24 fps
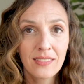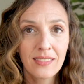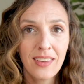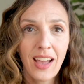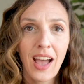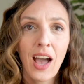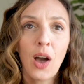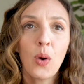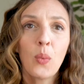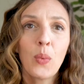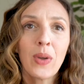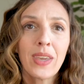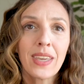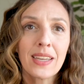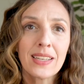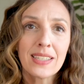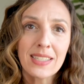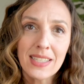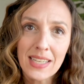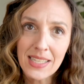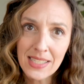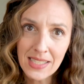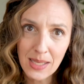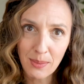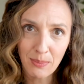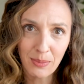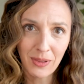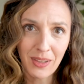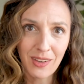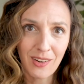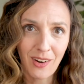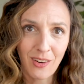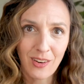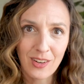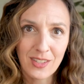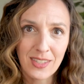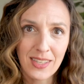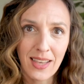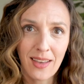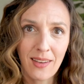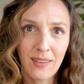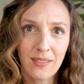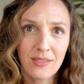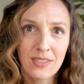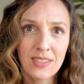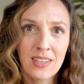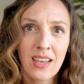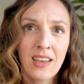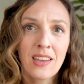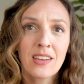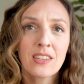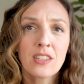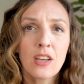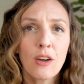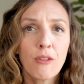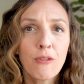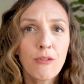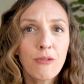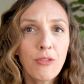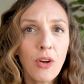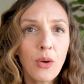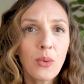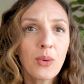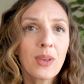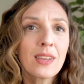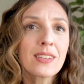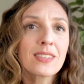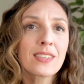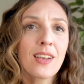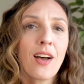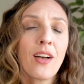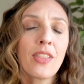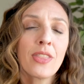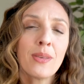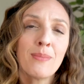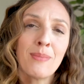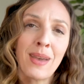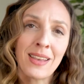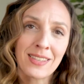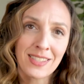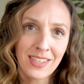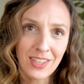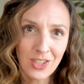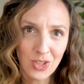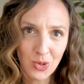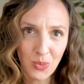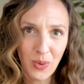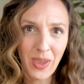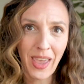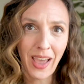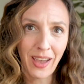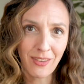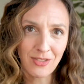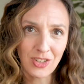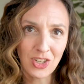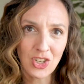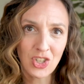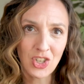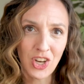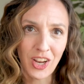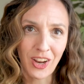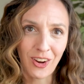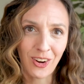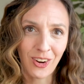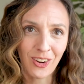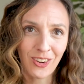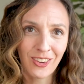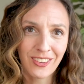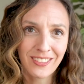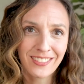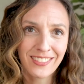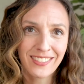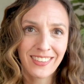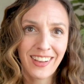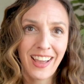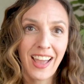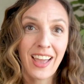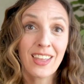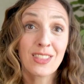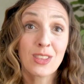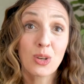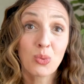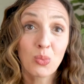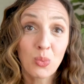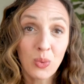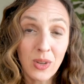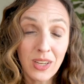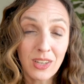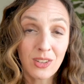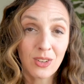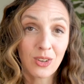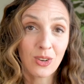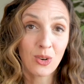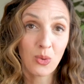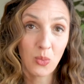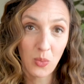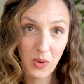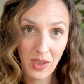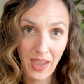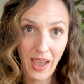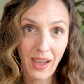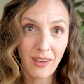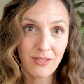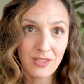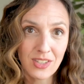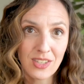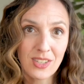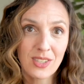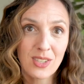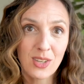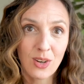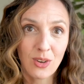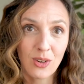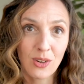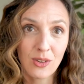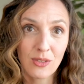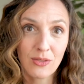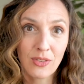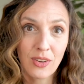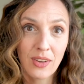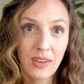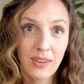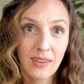how we can discipline ourselves to focus on the message we have to share and the reader we have to serve.